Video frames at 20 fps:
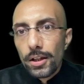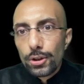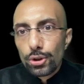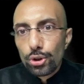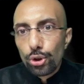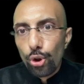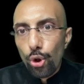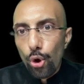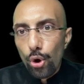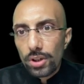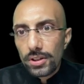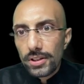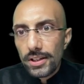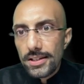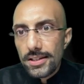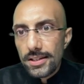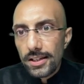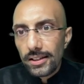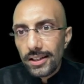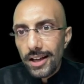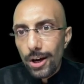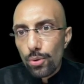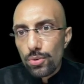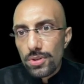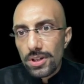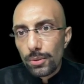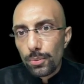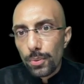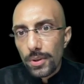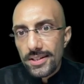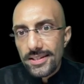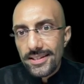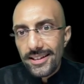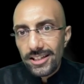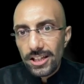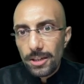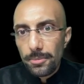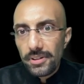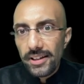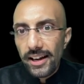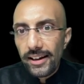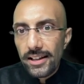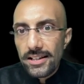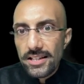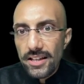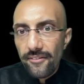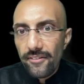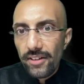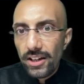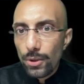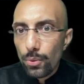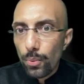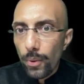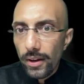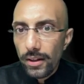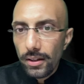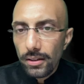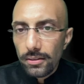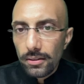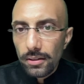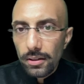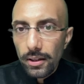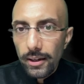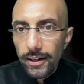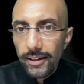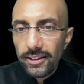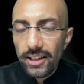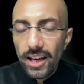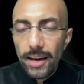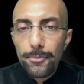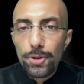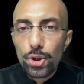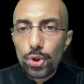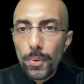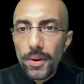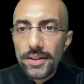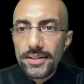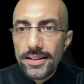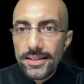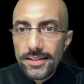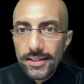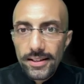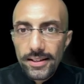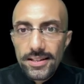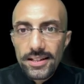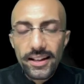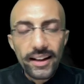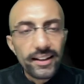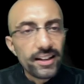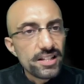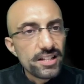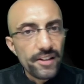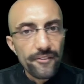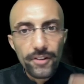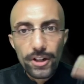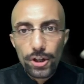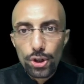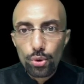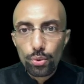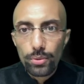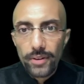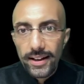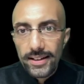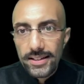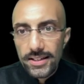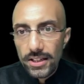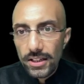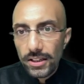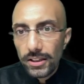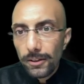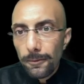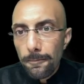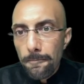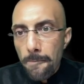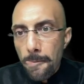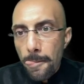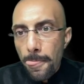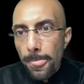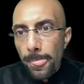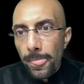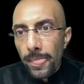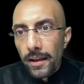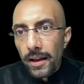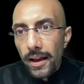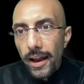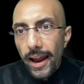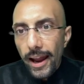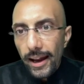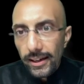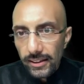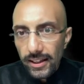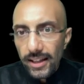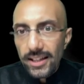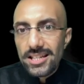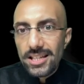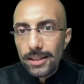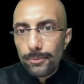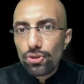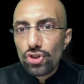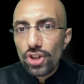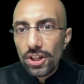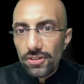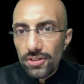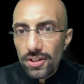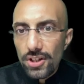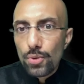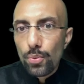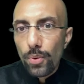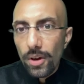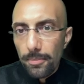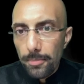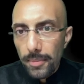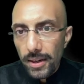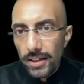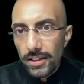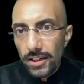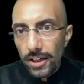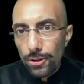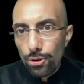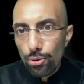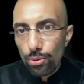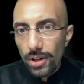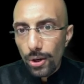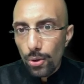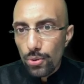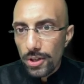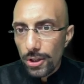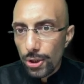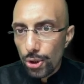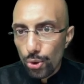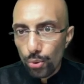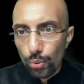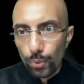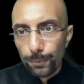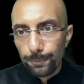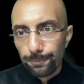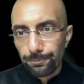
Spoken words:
So Northeastern Council was set up in 1971. It came into existence in 1972, next year. And then some changes were made in 2002.